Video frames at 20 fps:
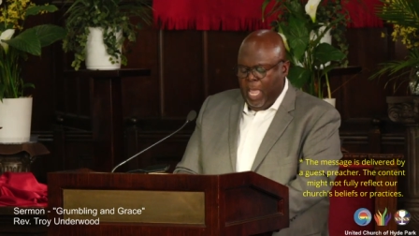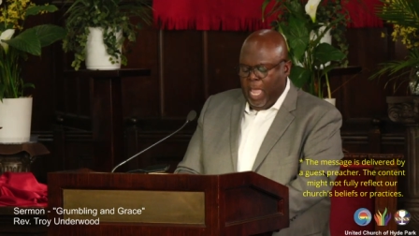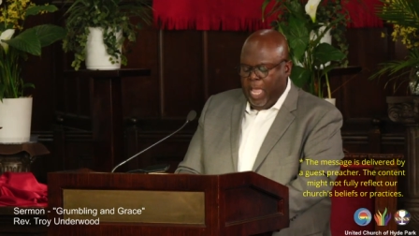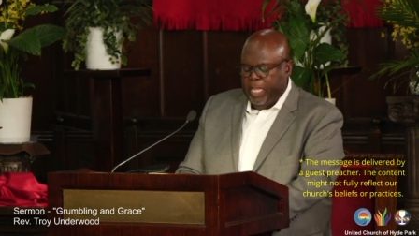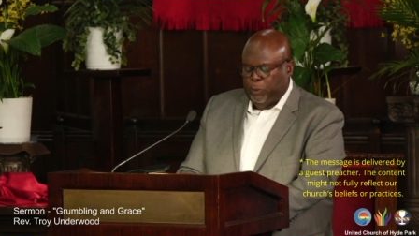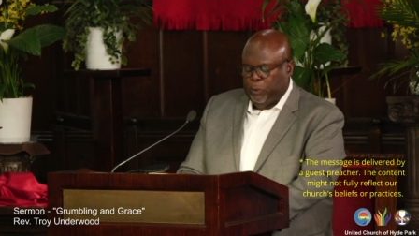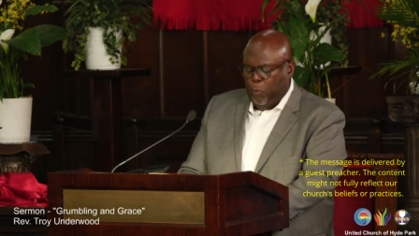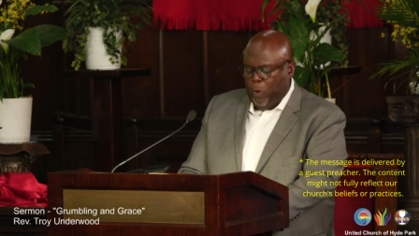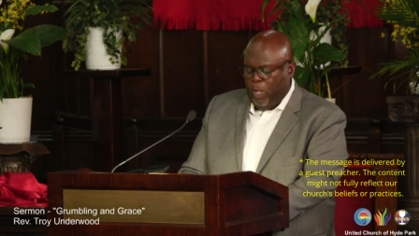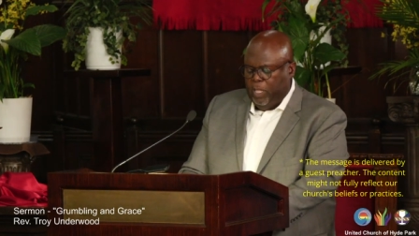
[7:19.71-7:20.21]

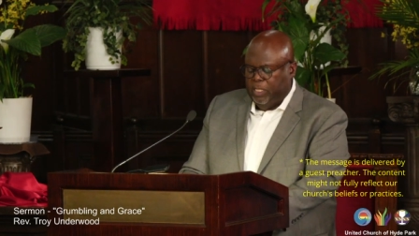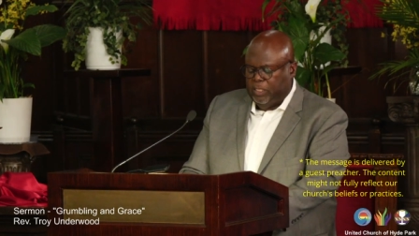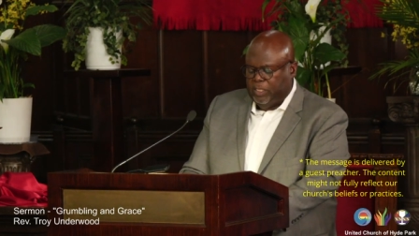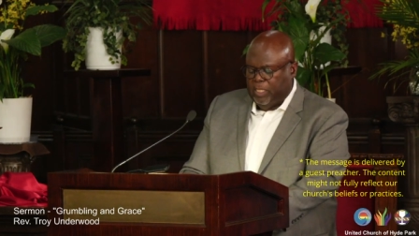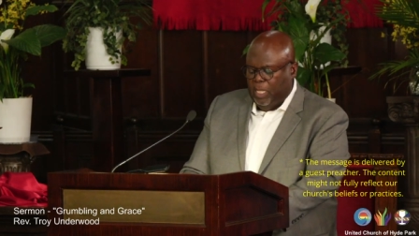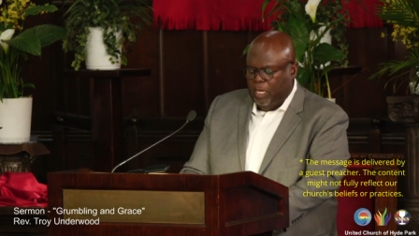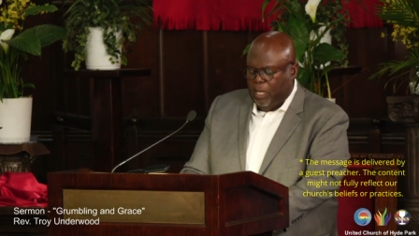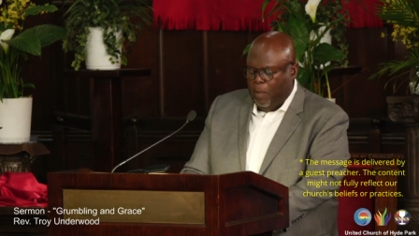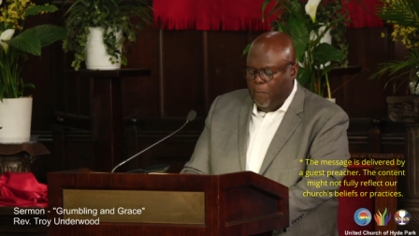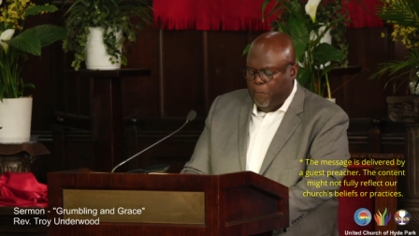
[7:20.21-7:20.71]
as well as
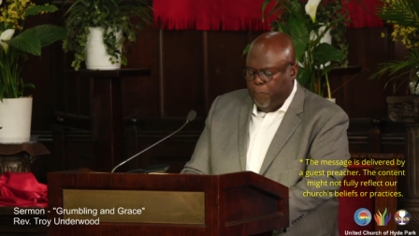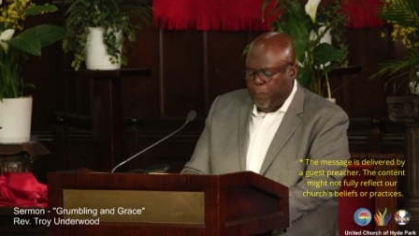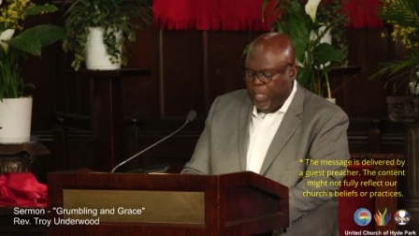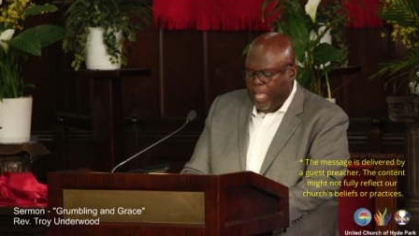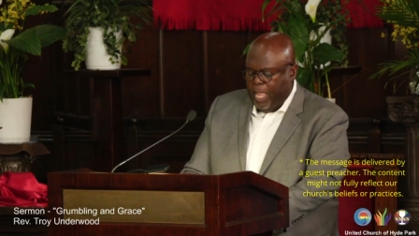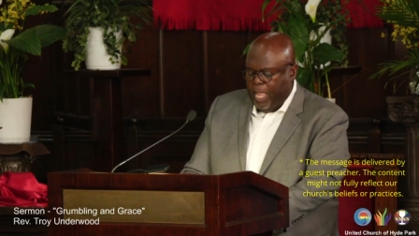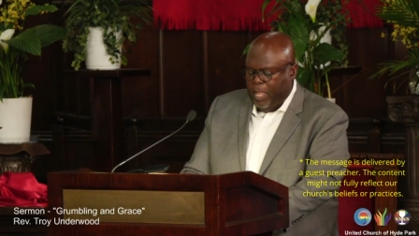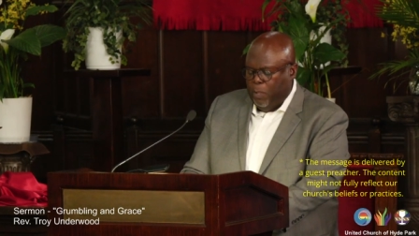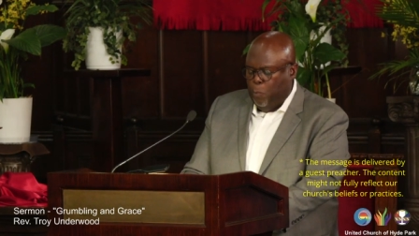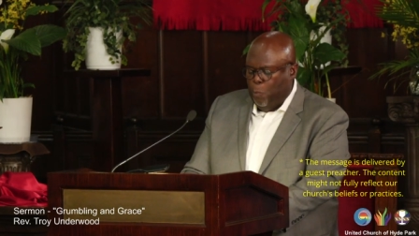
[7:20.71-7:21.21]
their
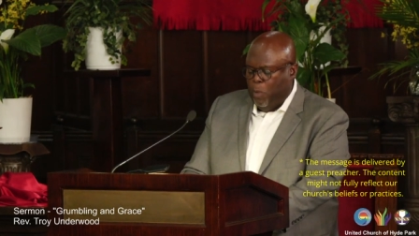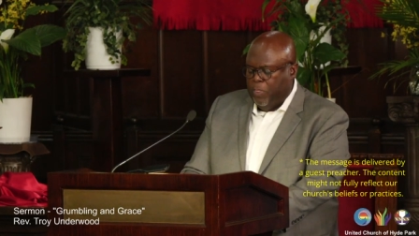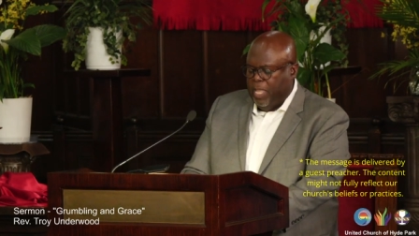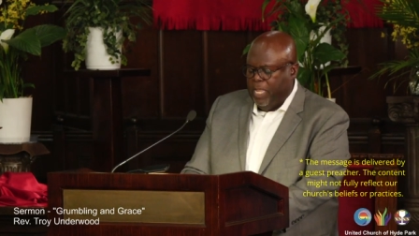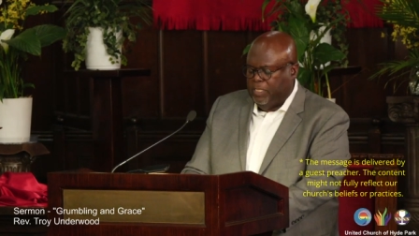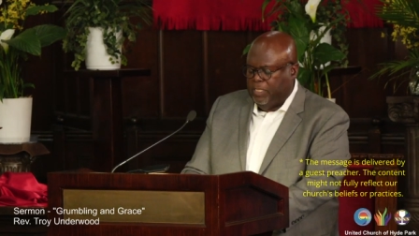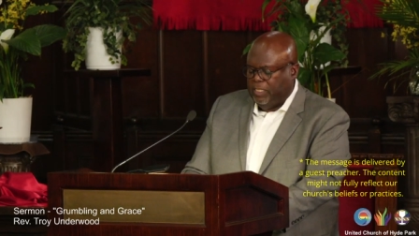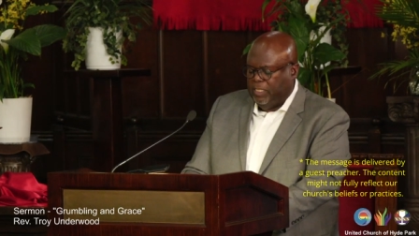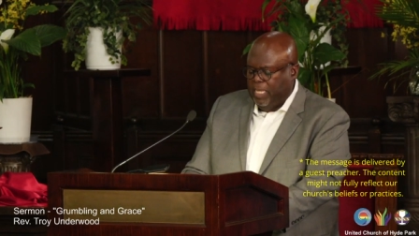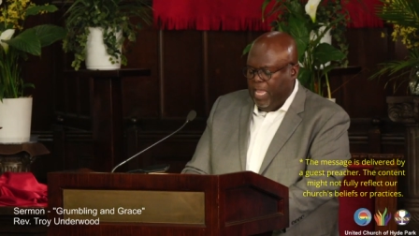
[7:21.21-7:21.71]
complaint when
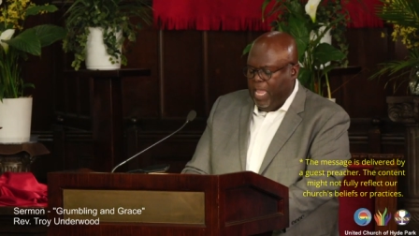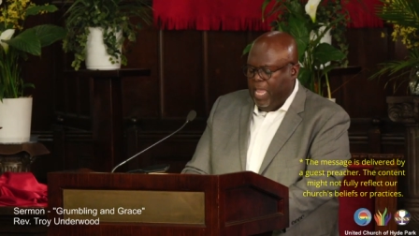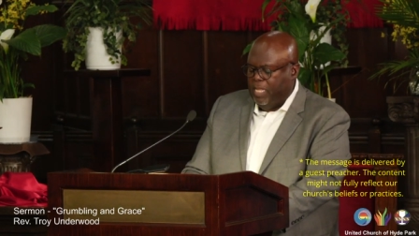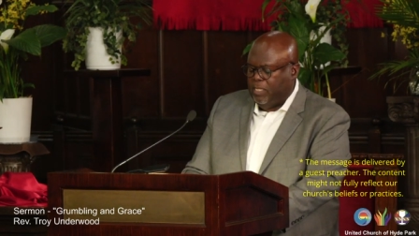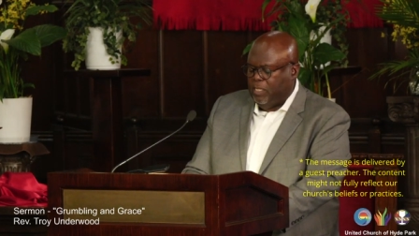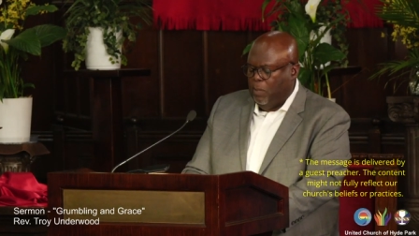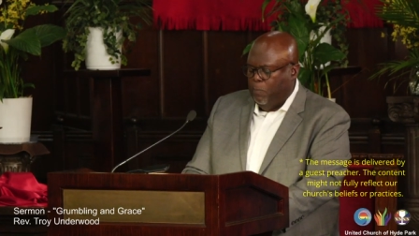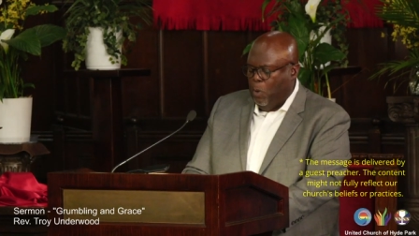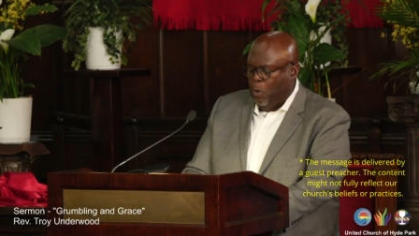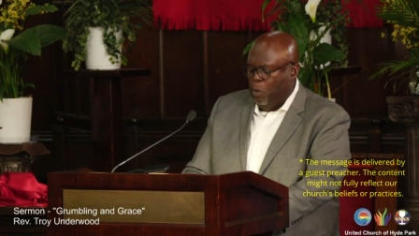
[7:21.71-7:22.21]
they said
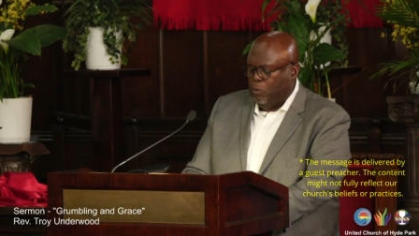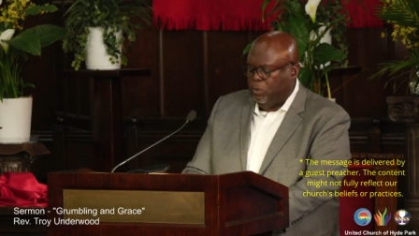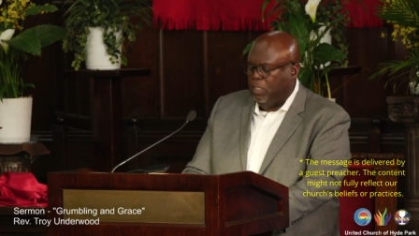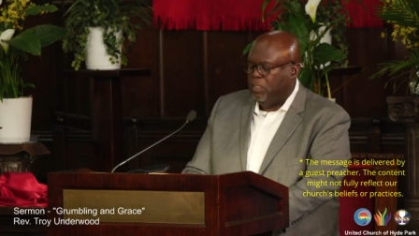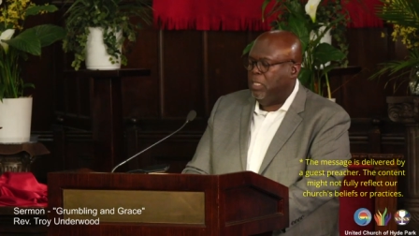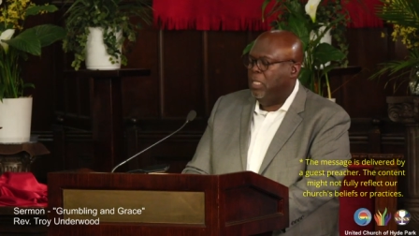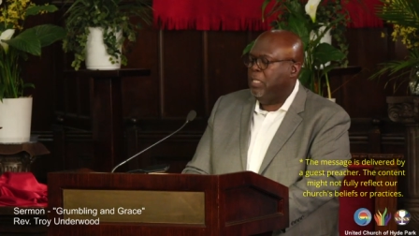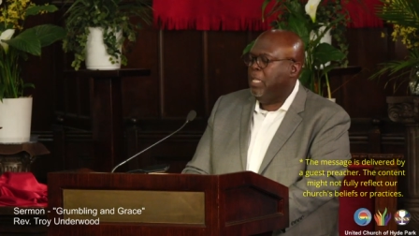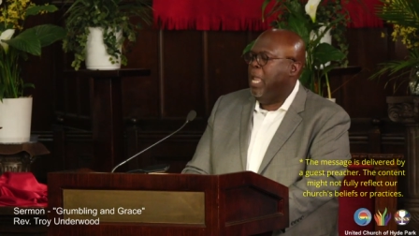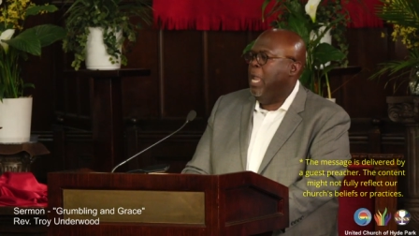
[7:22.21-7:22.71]
to
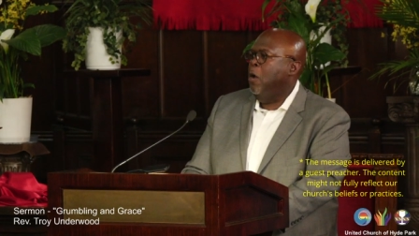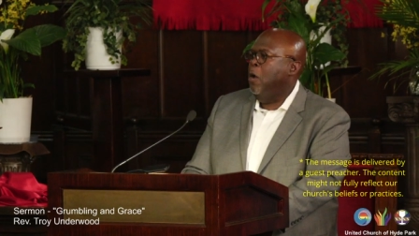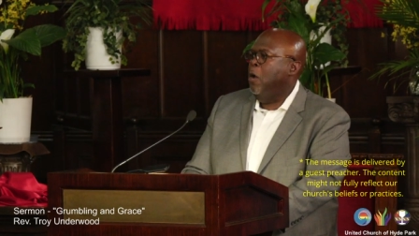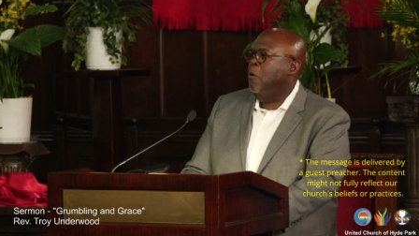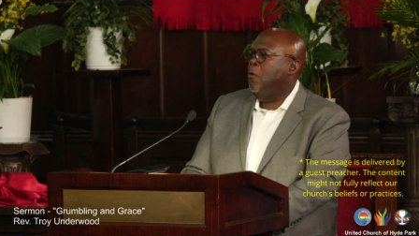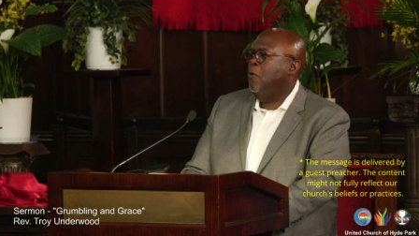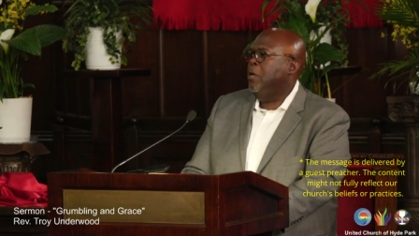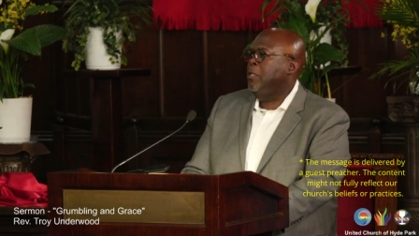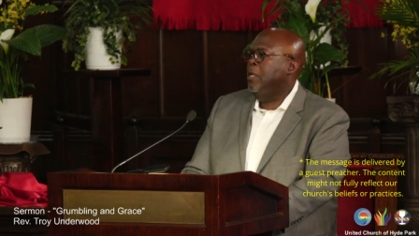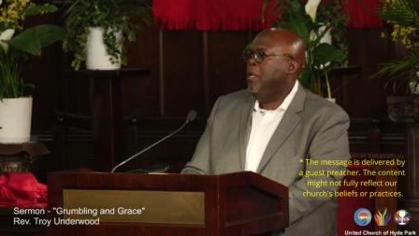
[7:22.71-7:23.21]
Moses and
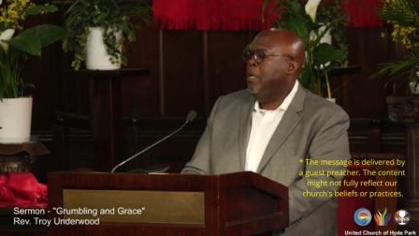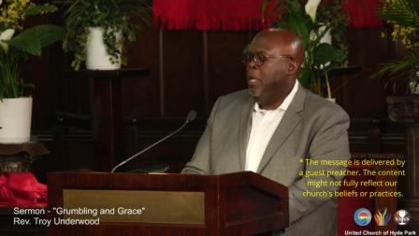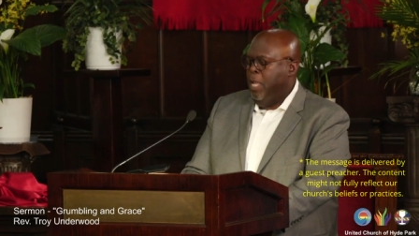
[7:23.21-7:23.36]
Aaron,